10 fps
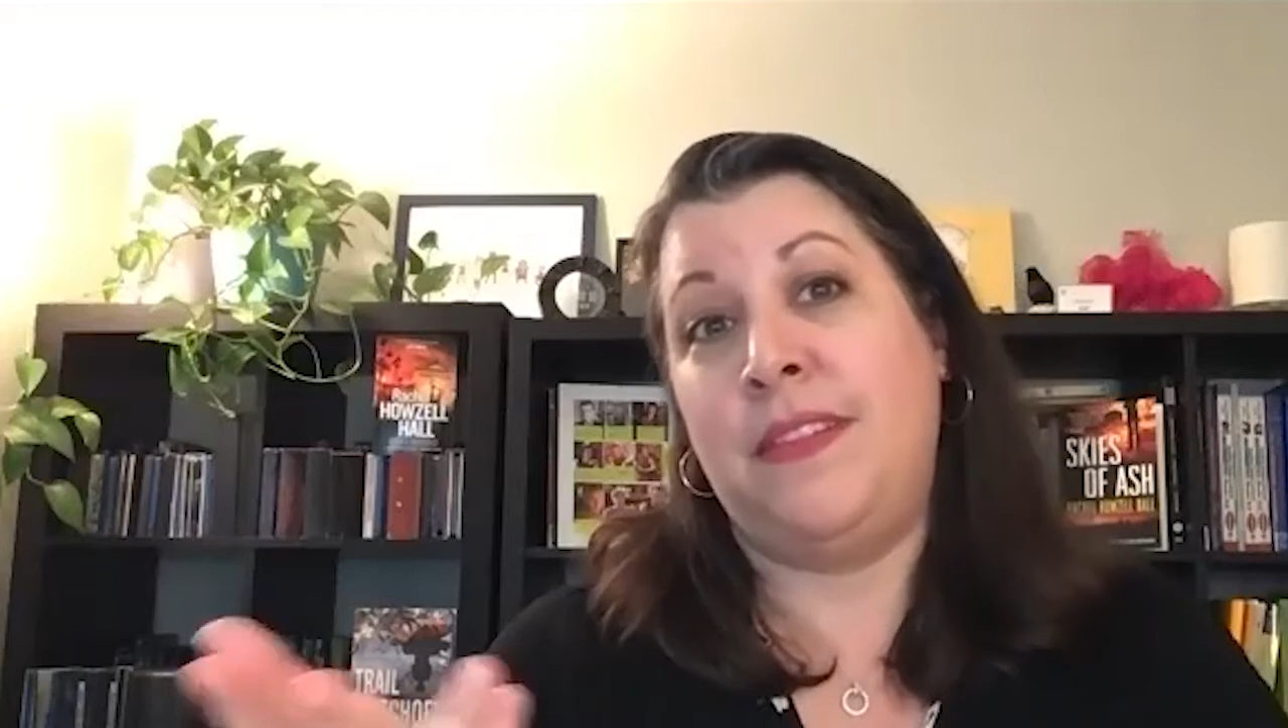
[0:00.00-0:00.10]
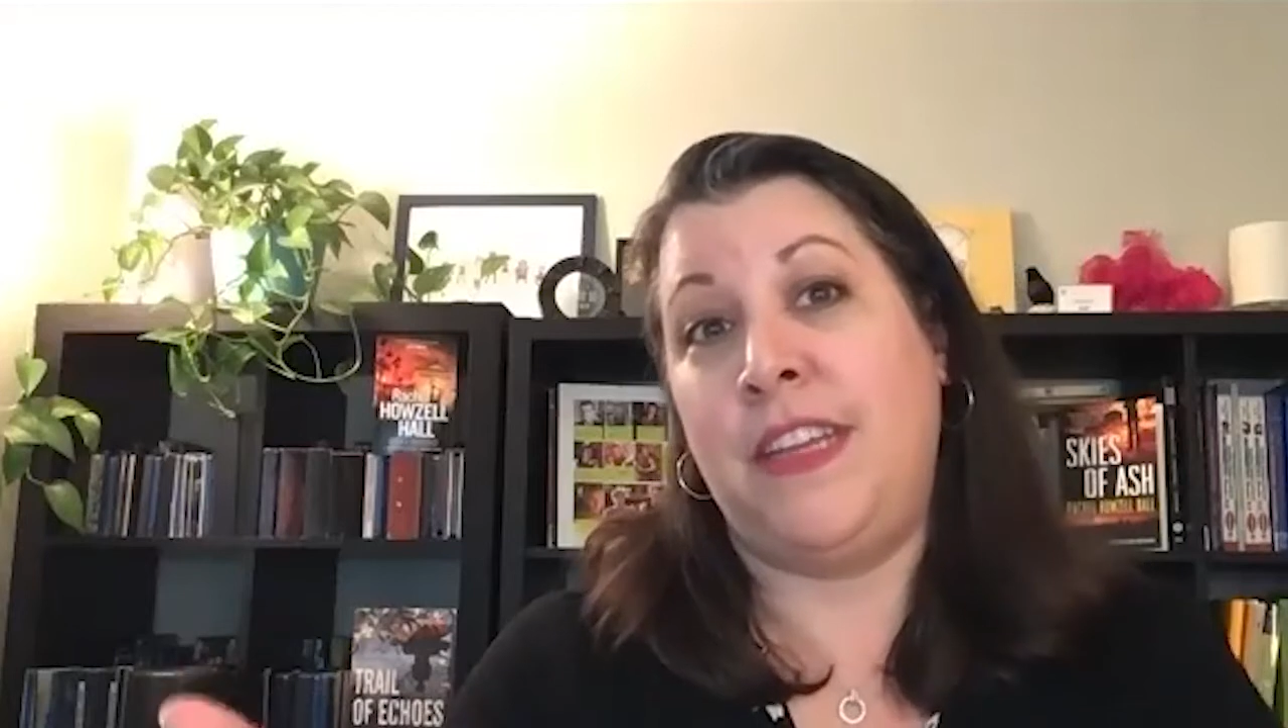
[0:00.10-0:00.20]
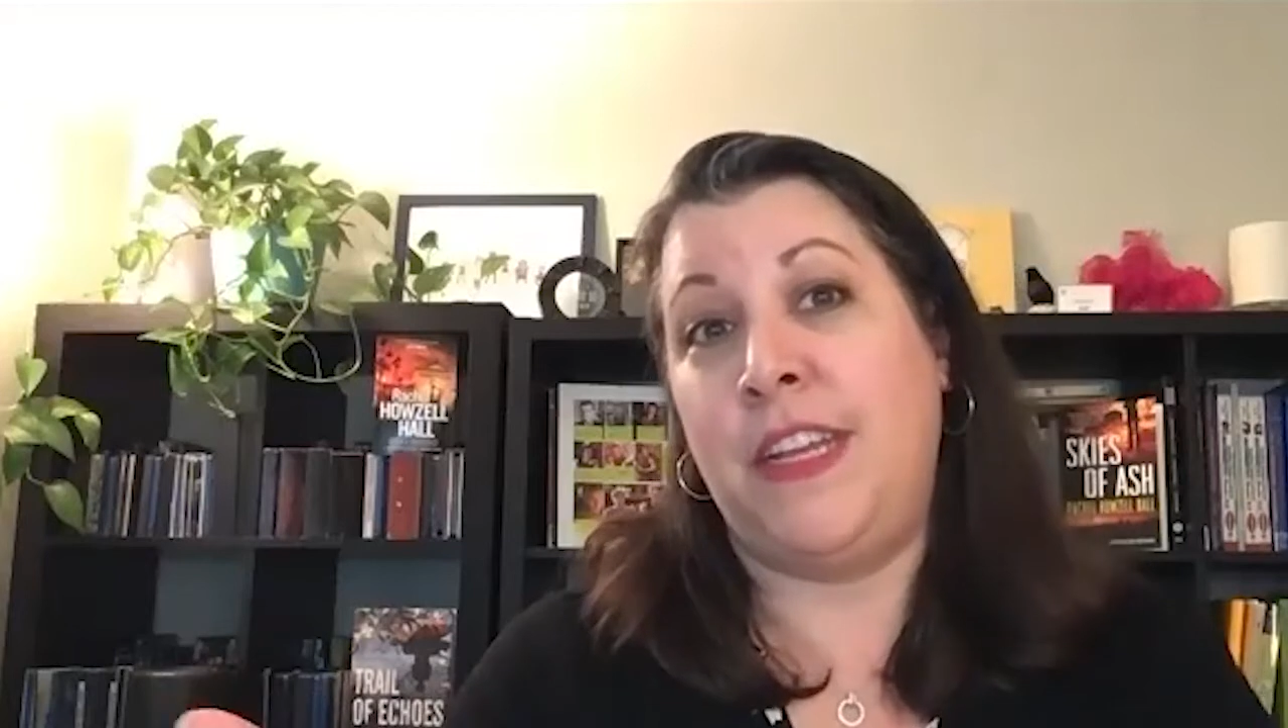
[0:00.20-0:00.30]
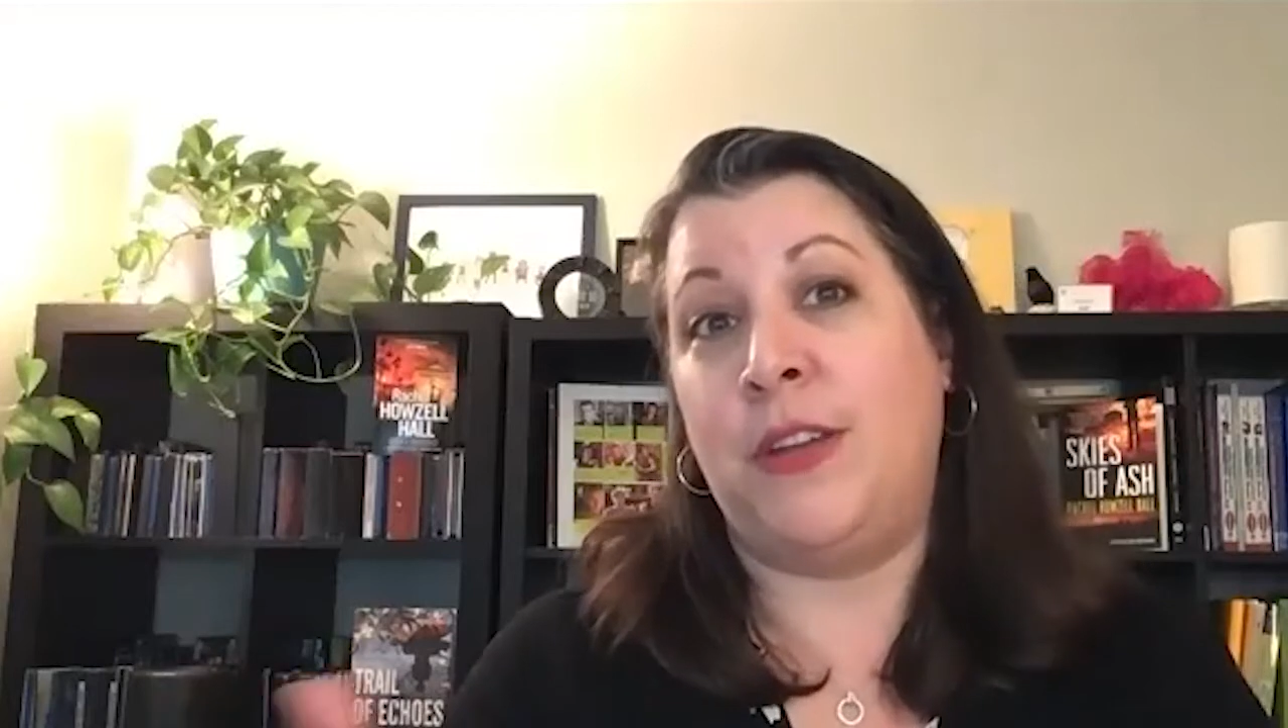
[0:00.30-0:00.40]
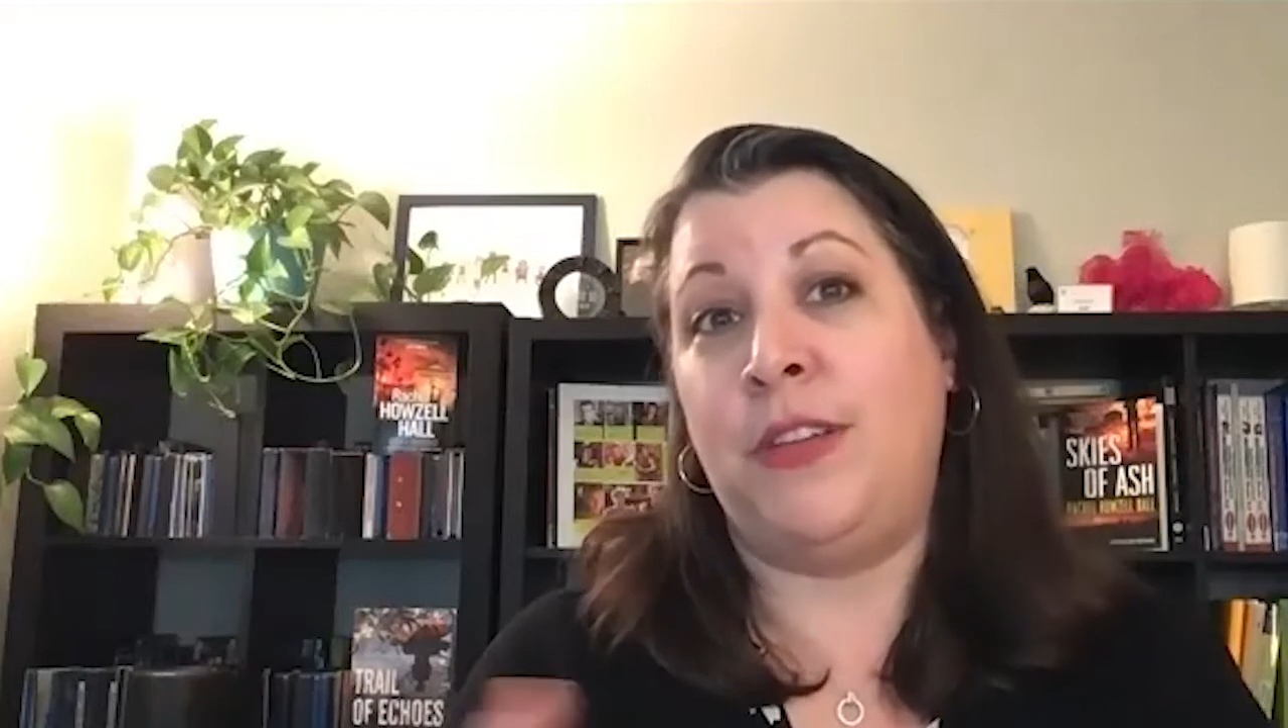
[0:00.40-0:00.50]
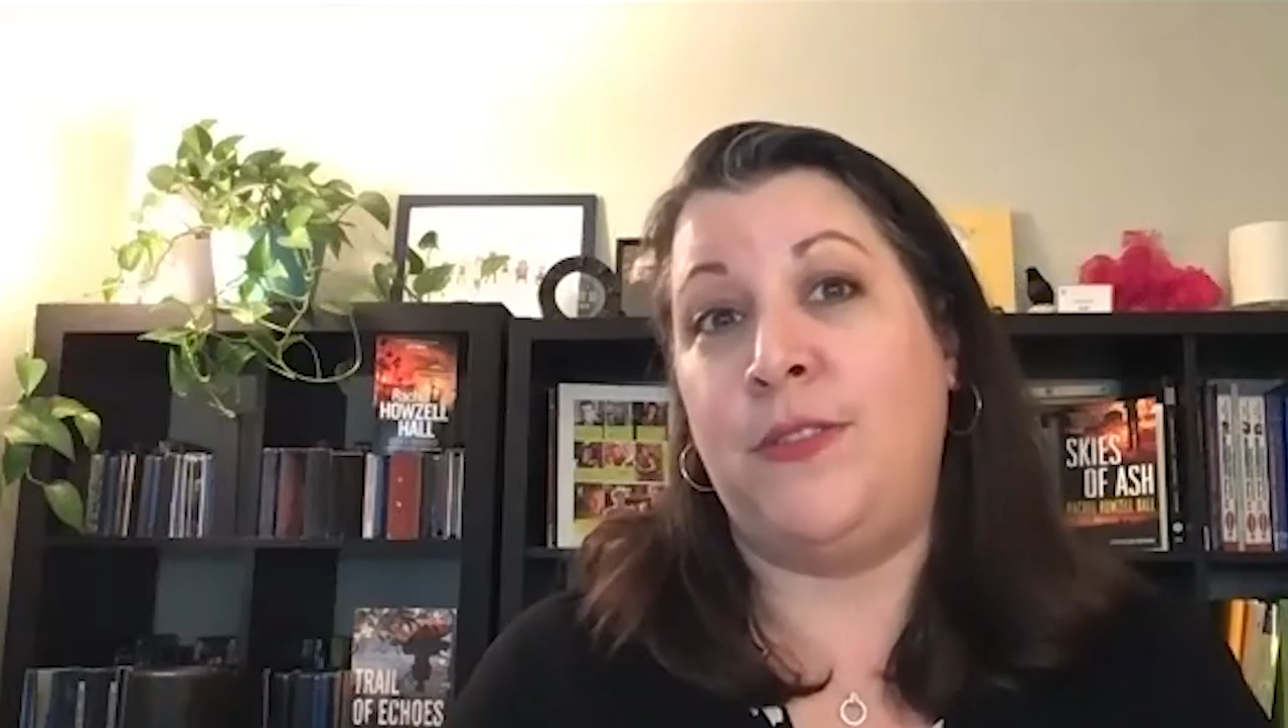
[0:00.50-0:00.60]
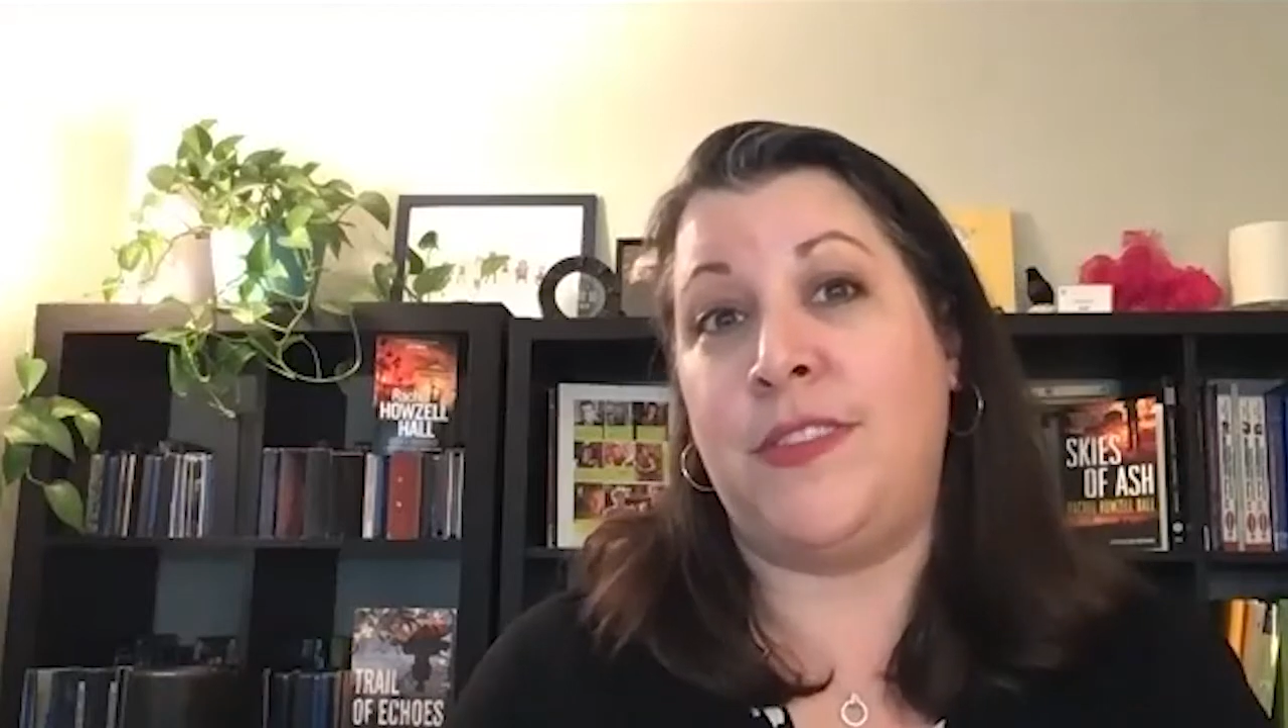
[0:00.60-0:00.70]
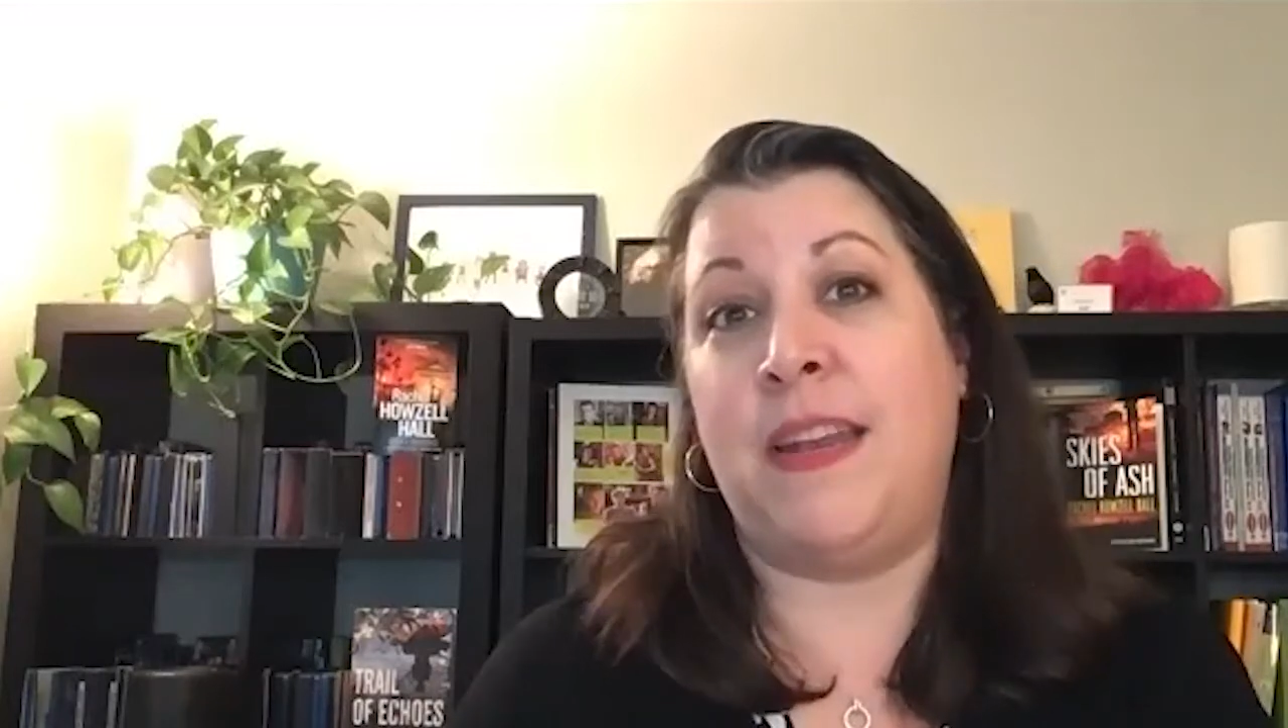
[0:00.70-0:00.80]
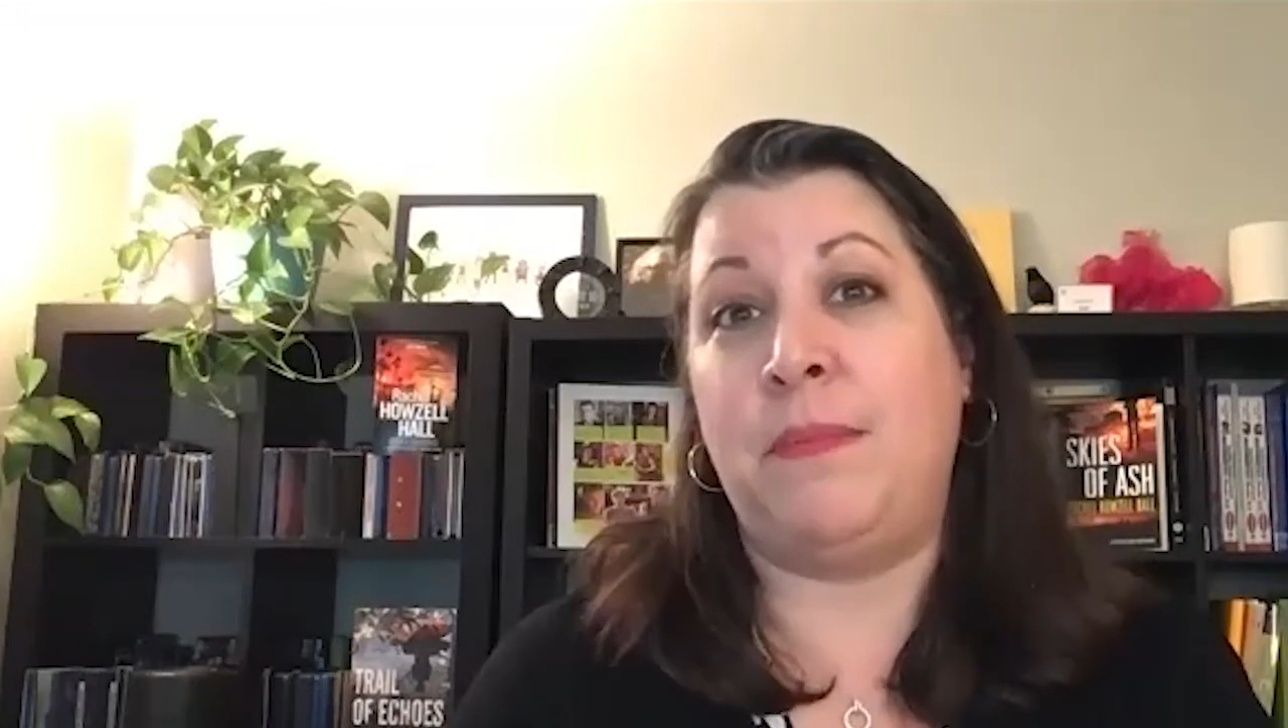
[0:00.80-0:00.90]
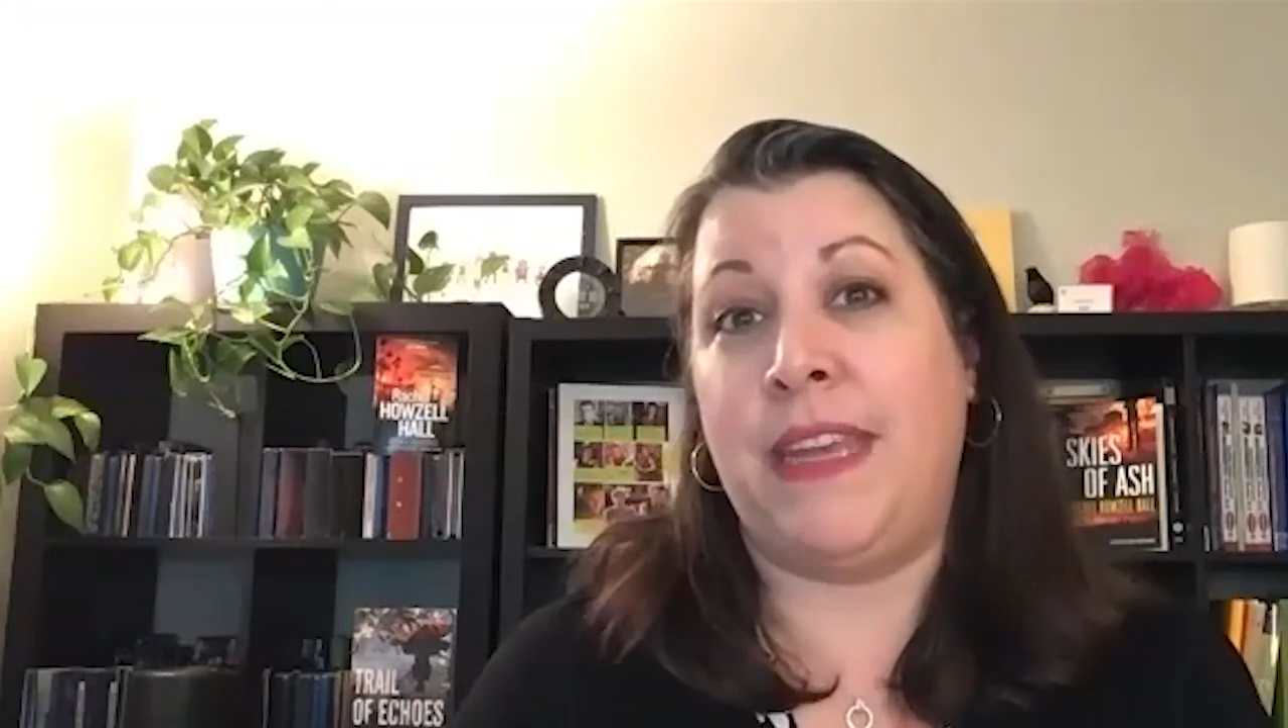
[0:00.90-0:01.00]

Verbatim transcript: you know, you sign up,